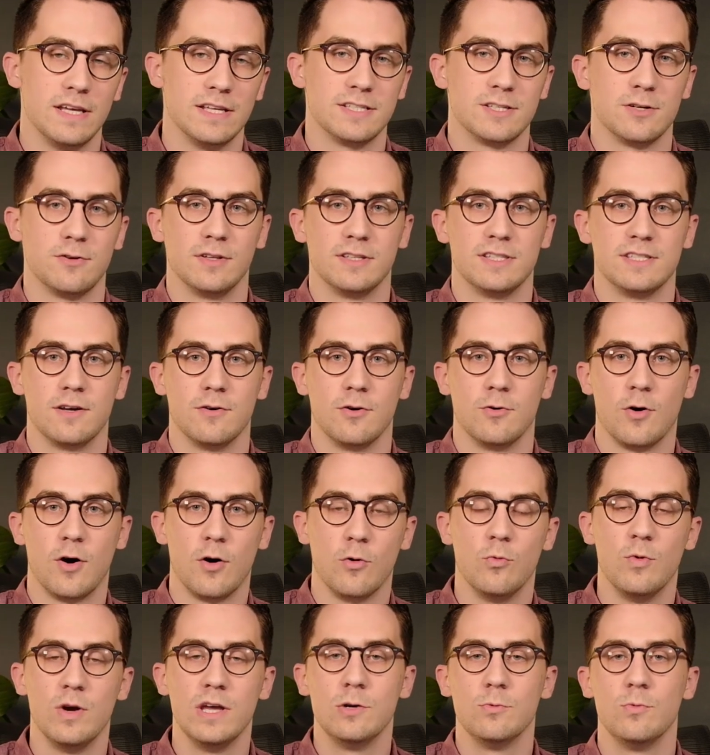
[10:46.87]
So it's a, a
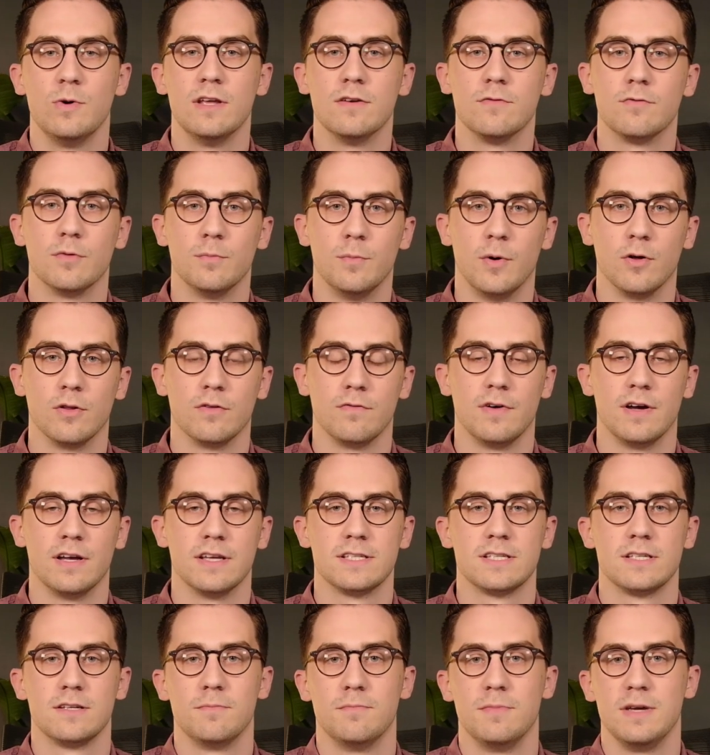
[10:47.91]
win-win for both of
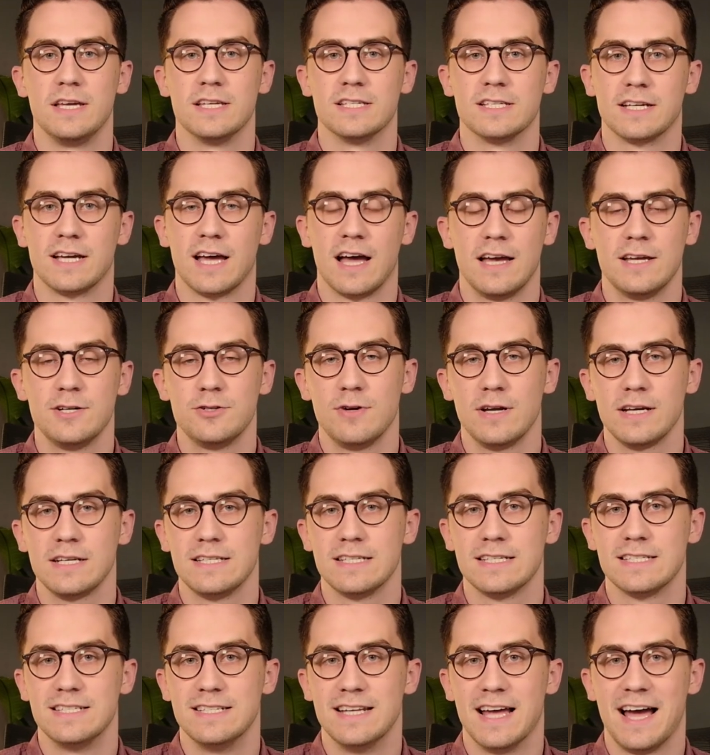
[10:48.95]
us because a contract
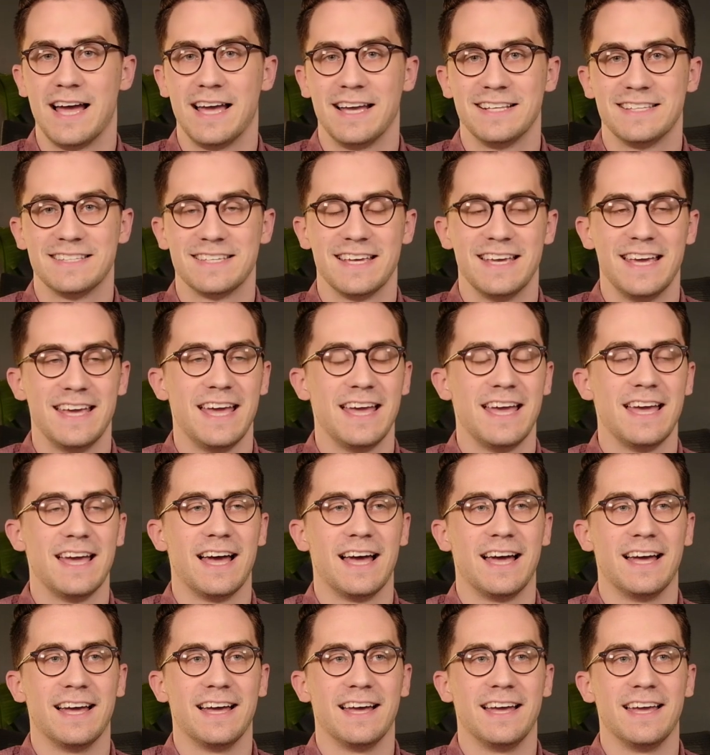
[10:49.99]
does not
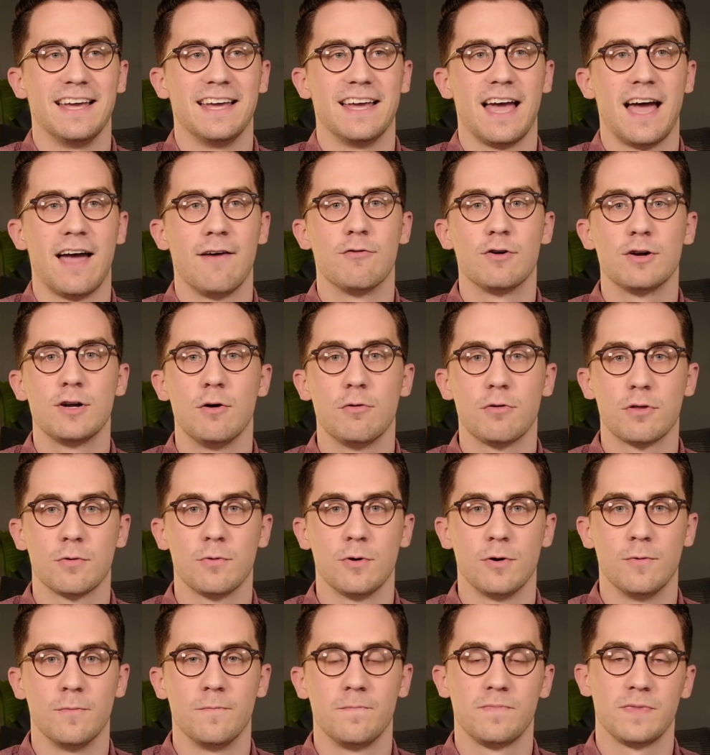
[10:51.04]
uh, ever go
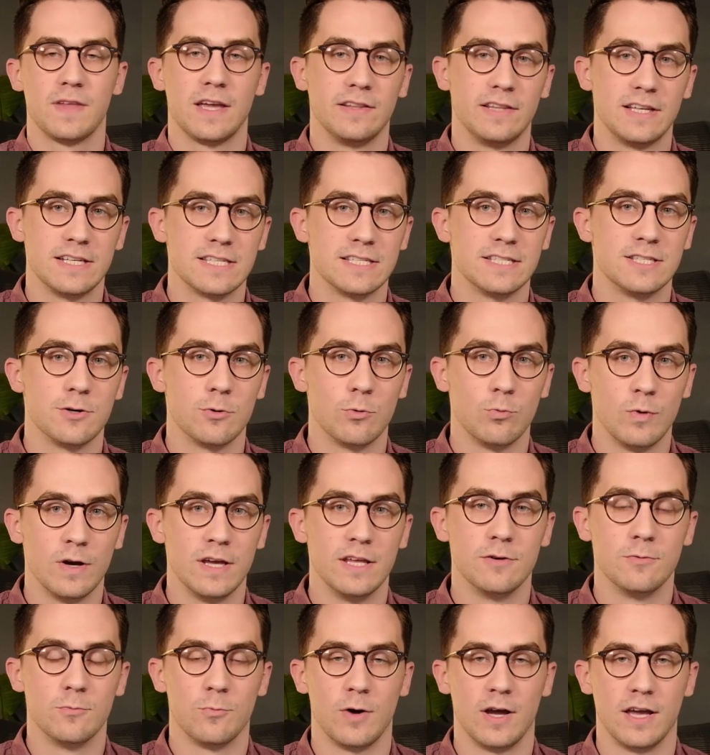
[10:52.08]
through unless it's a
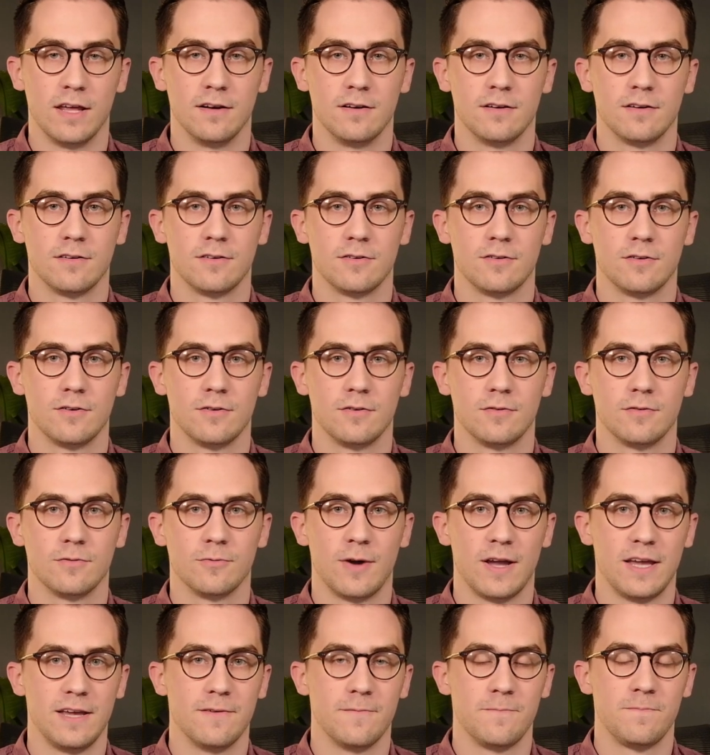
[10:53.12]
win-win,
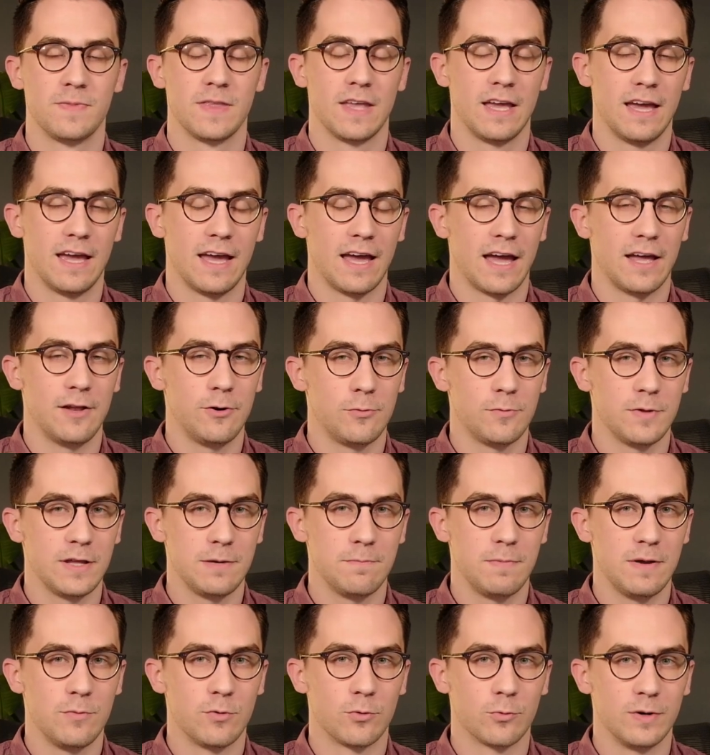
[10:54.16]
right? I don't think
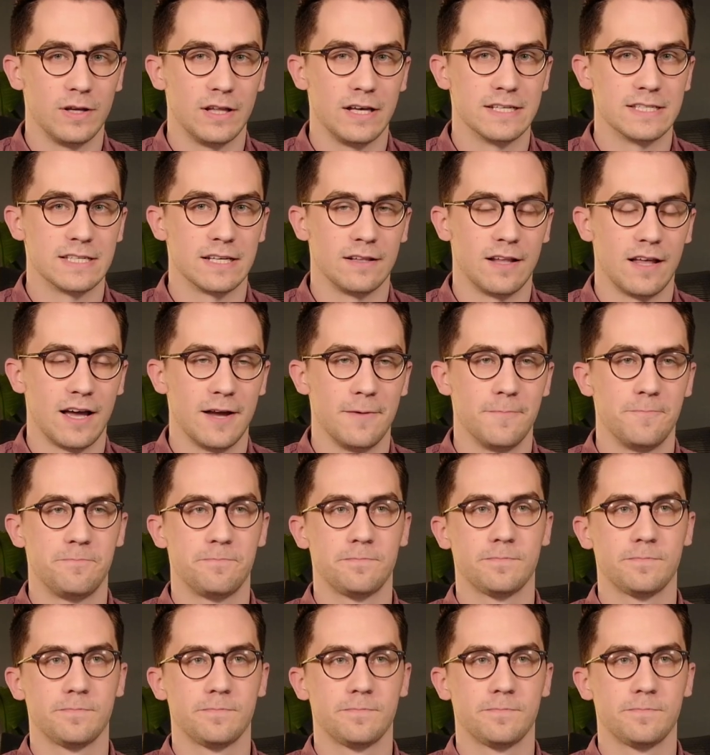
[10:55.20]
people realize a lot.